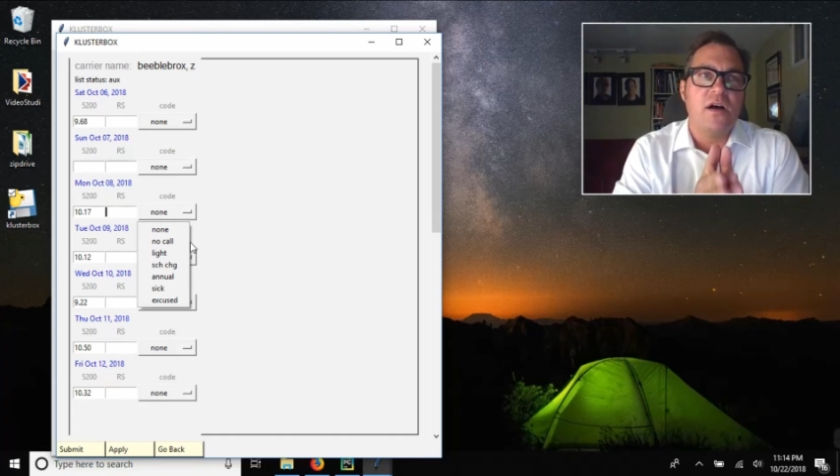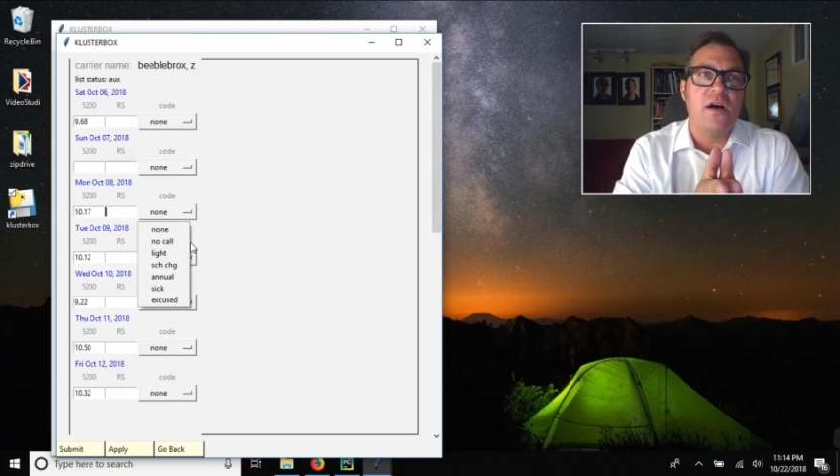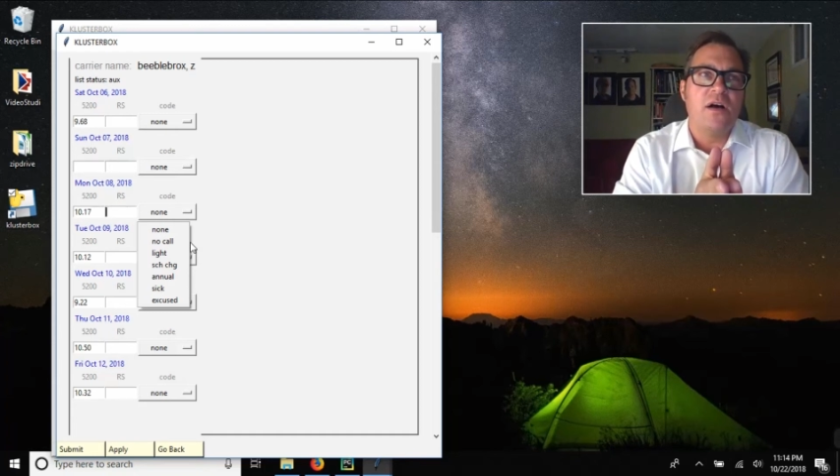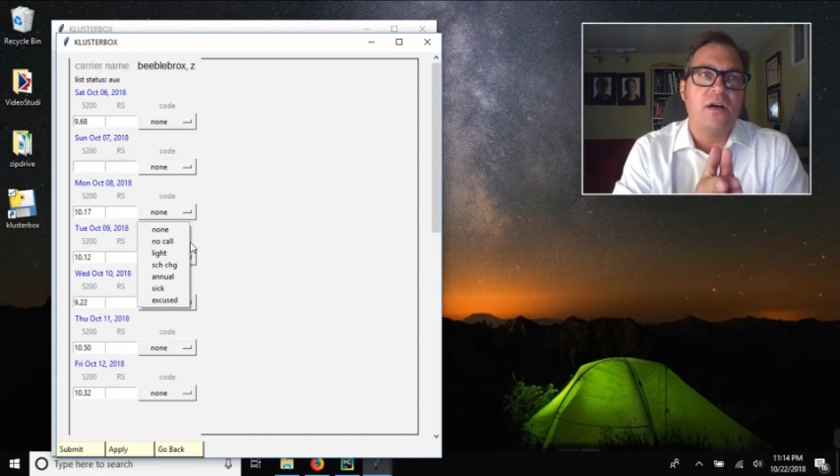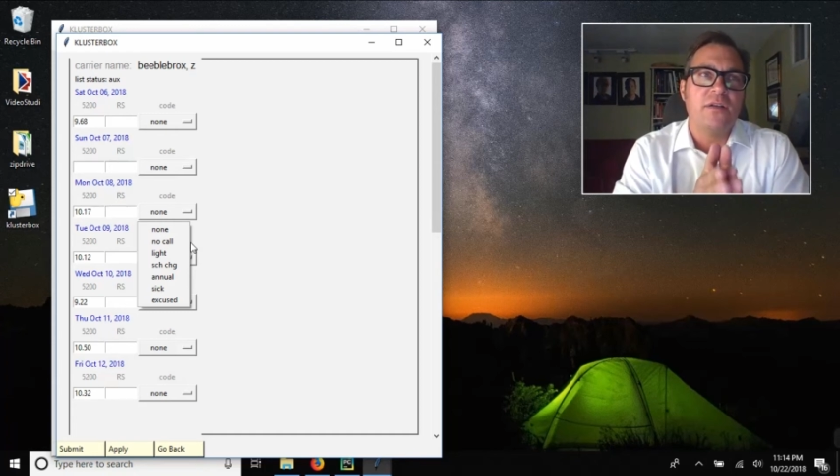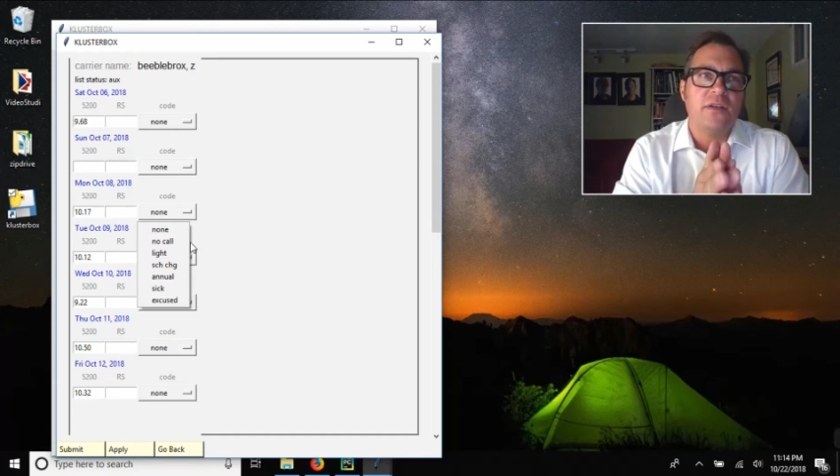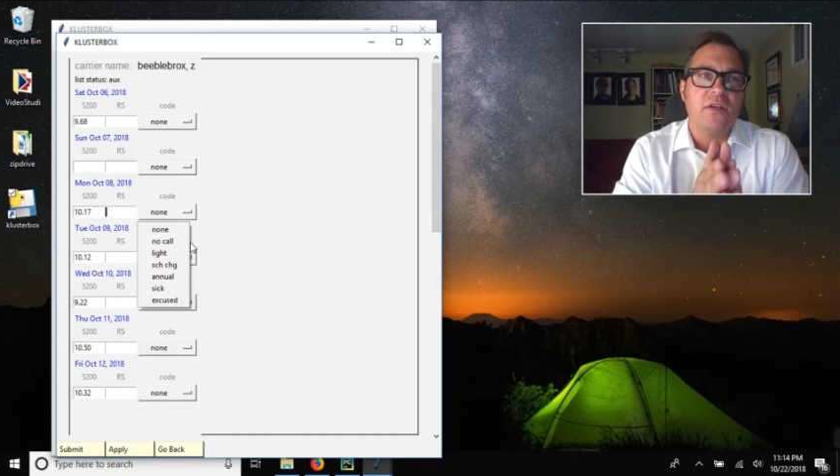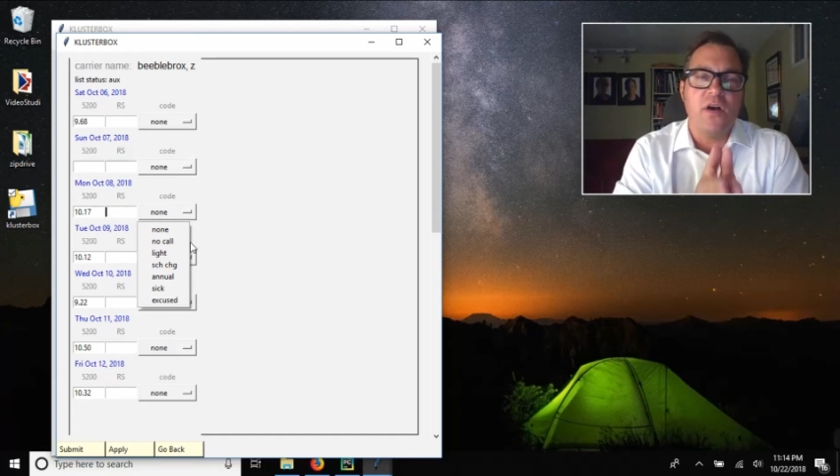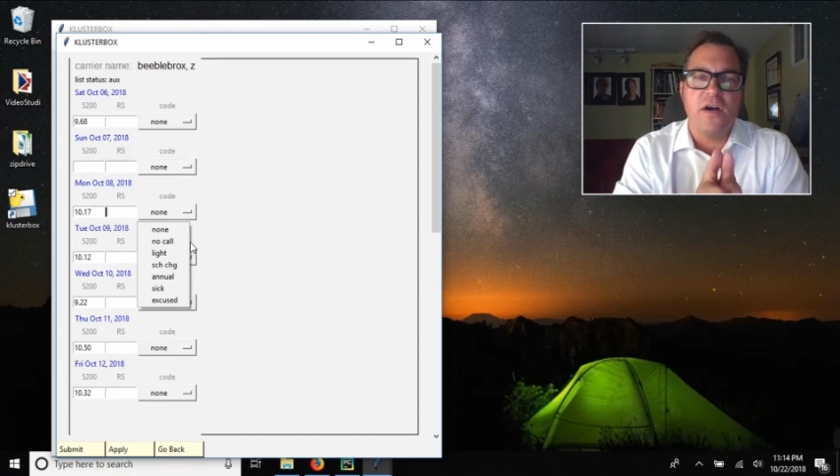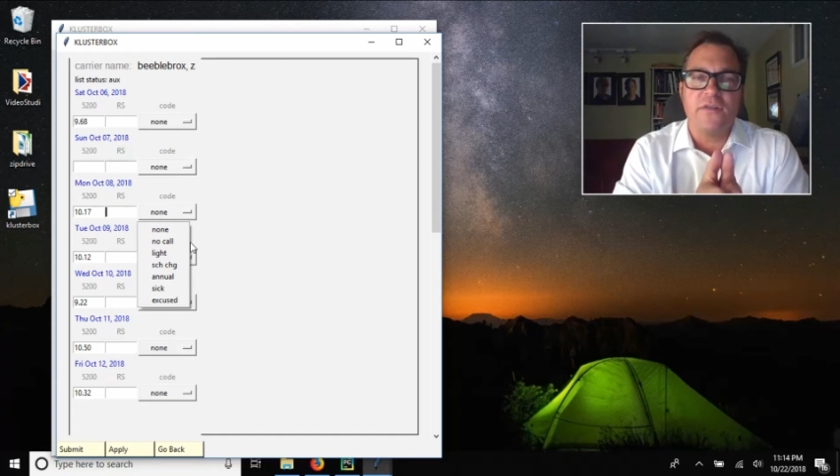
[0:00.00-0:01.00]

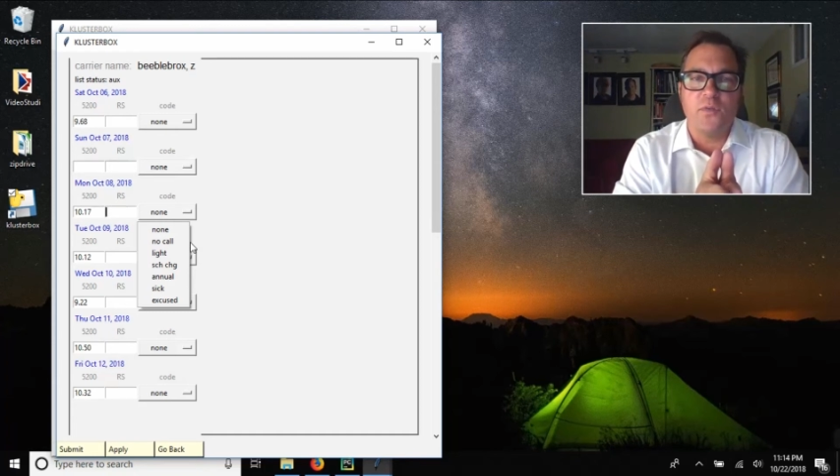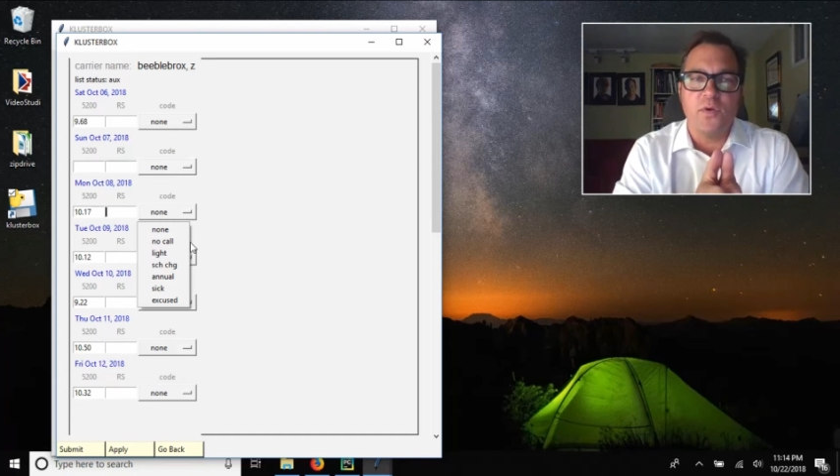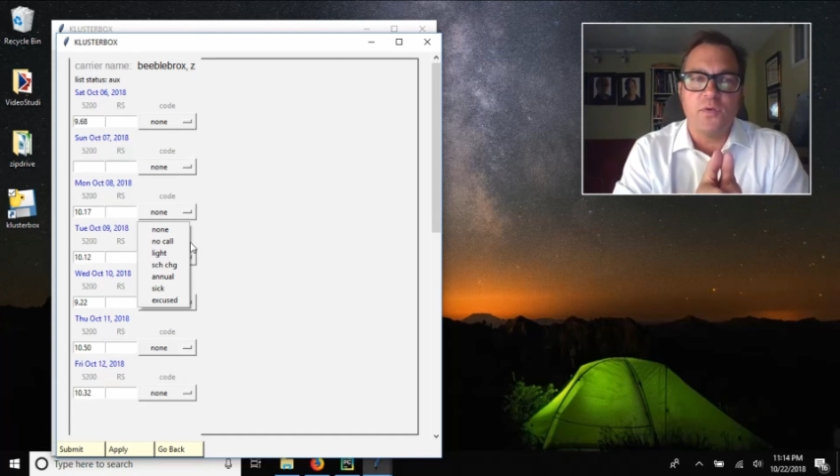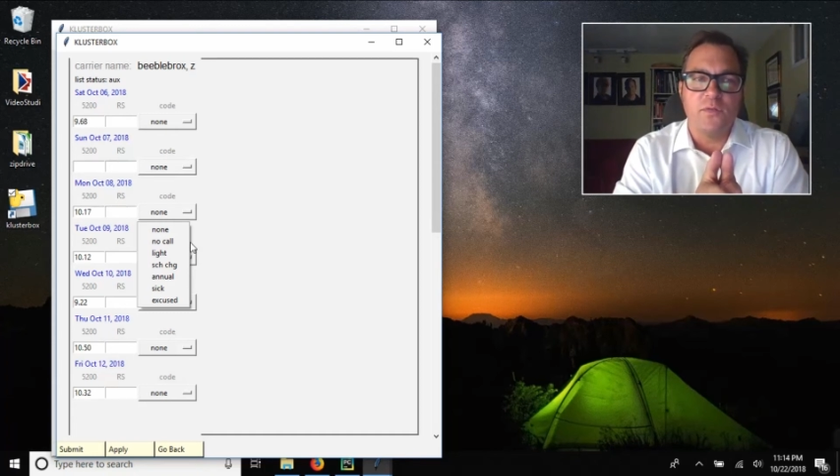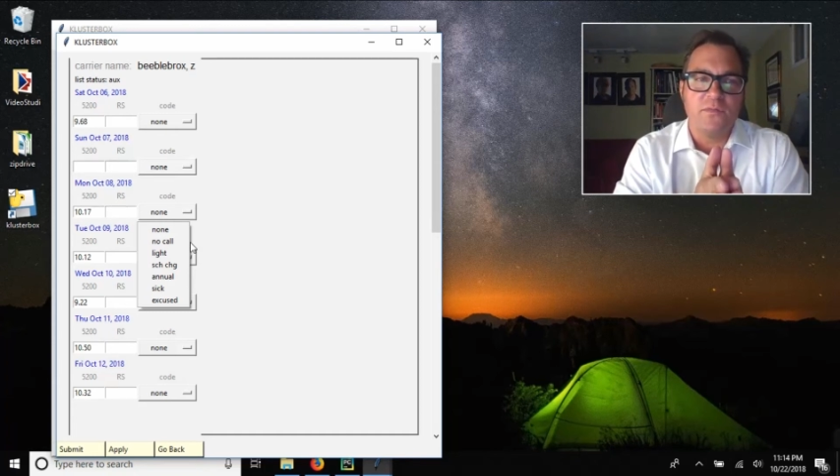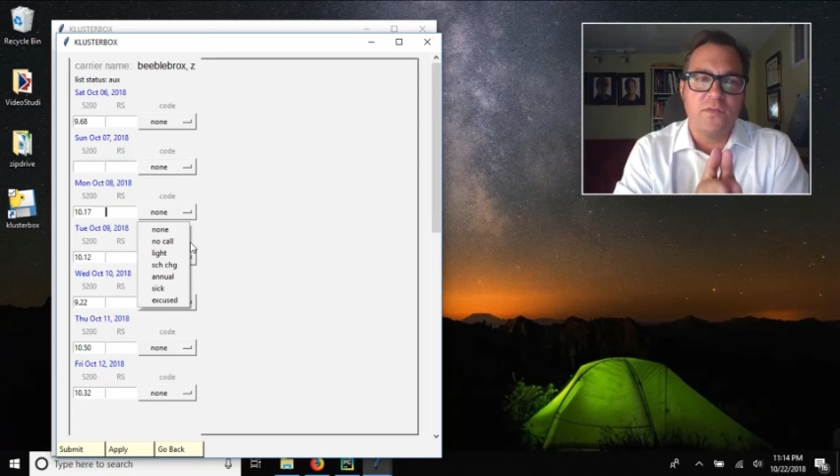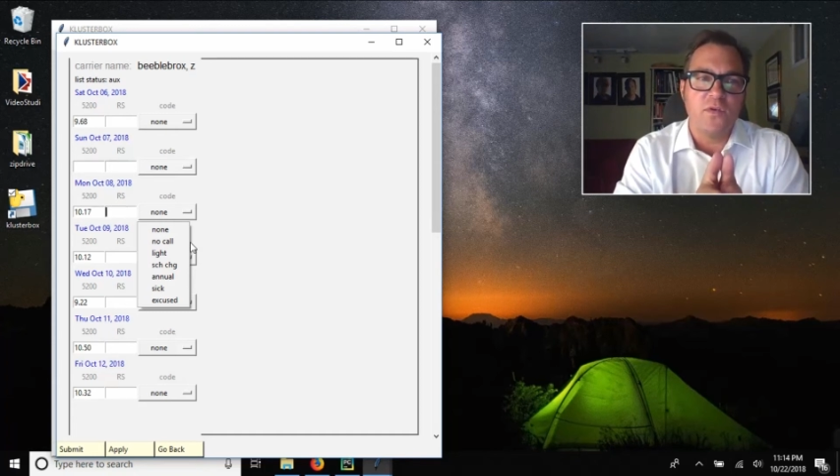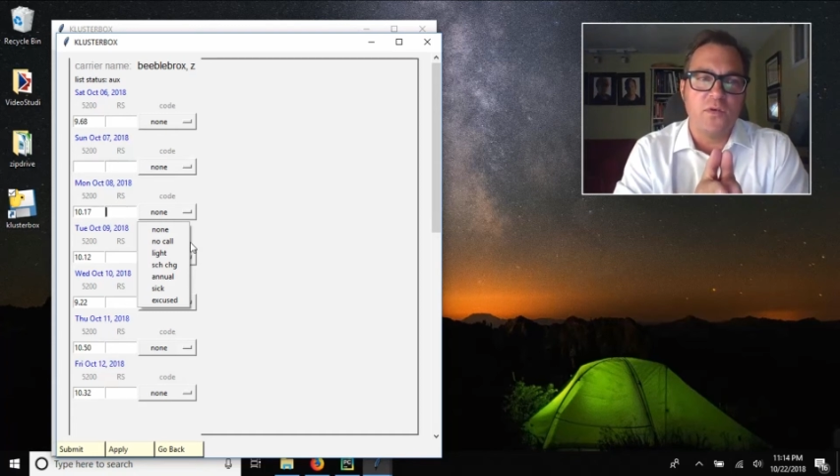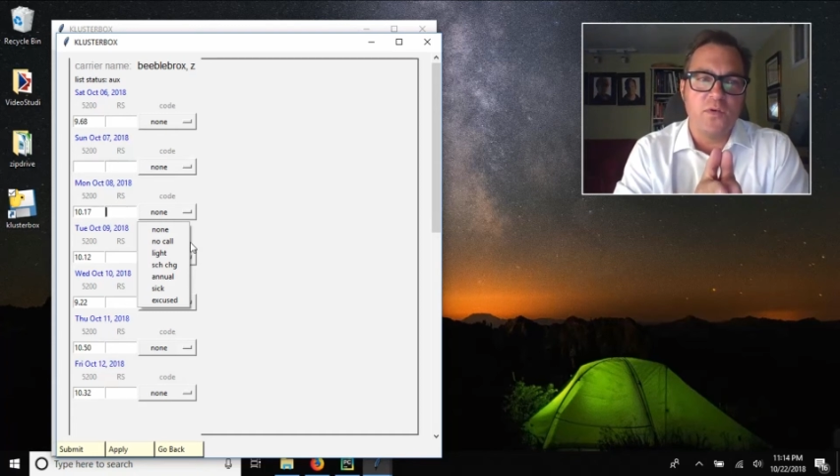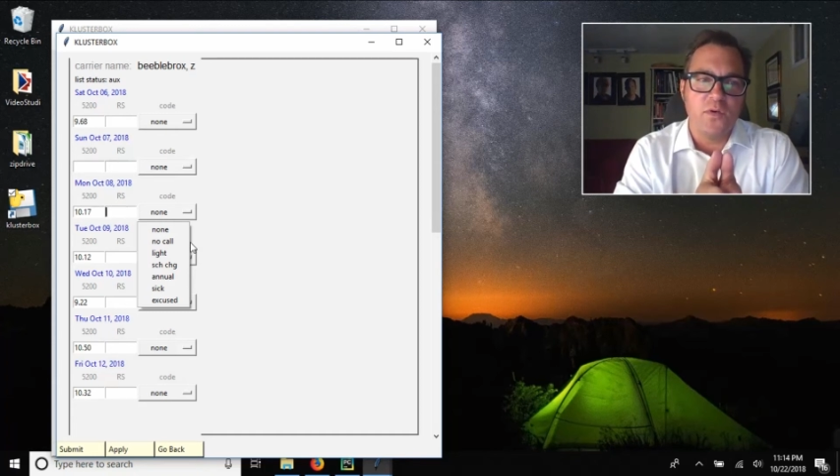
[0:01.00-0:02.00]
on off the workroom
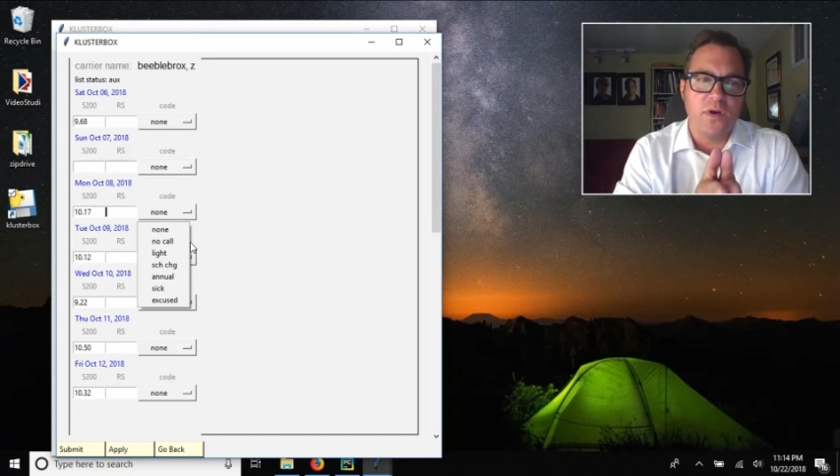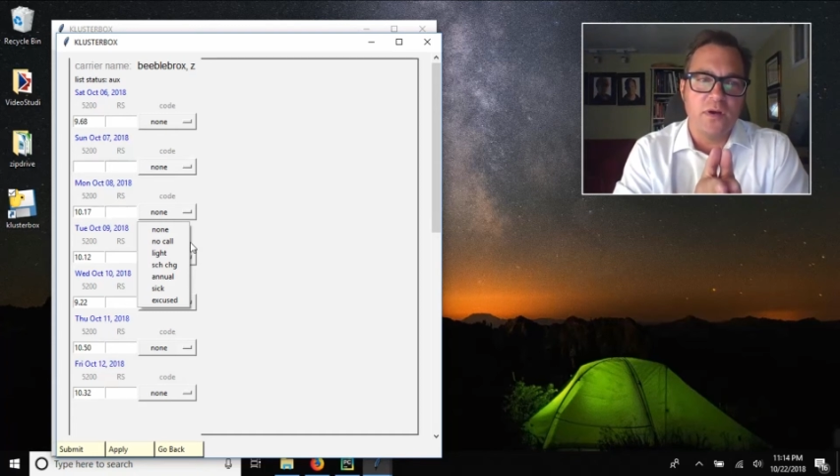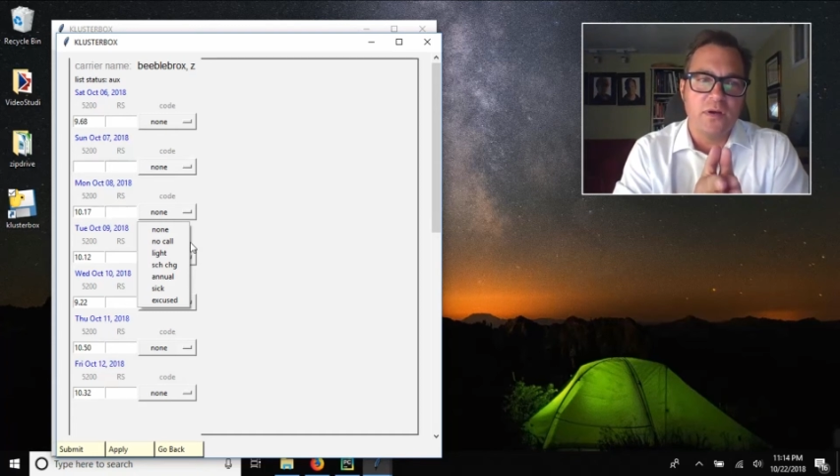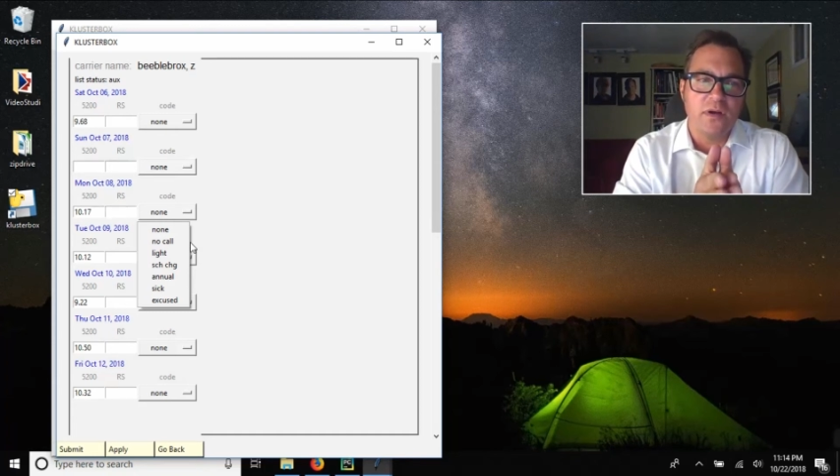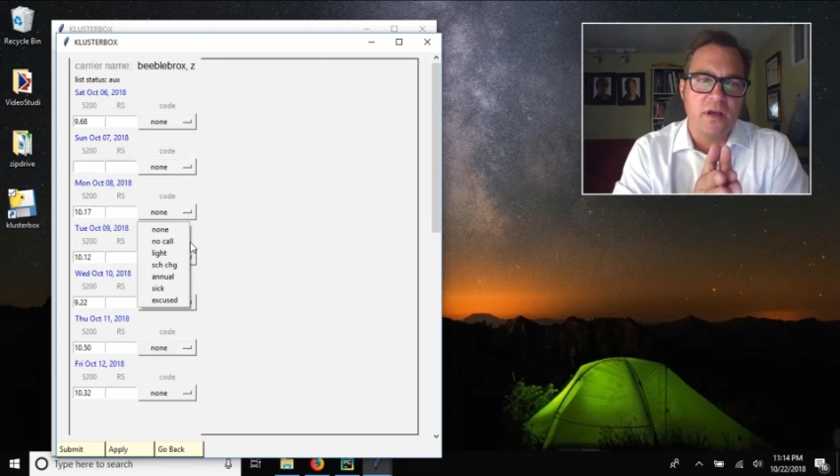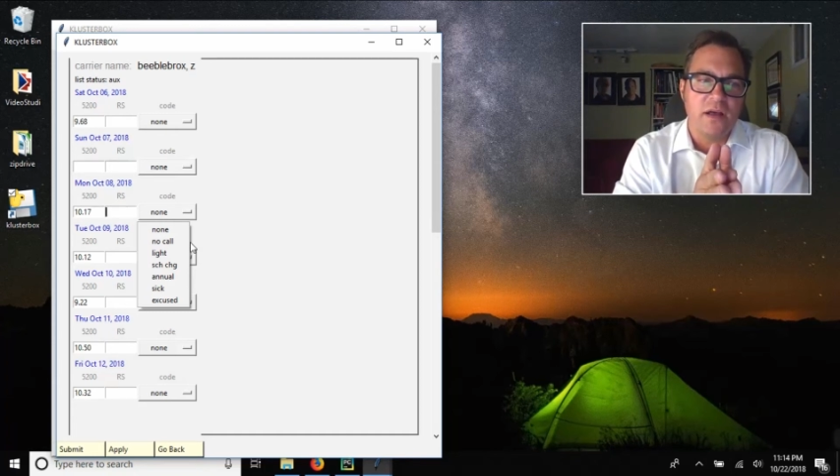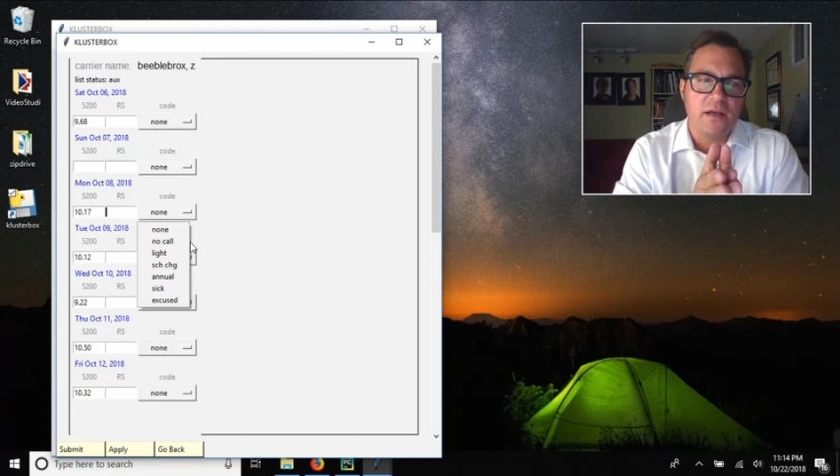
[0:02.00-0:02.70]
floor who are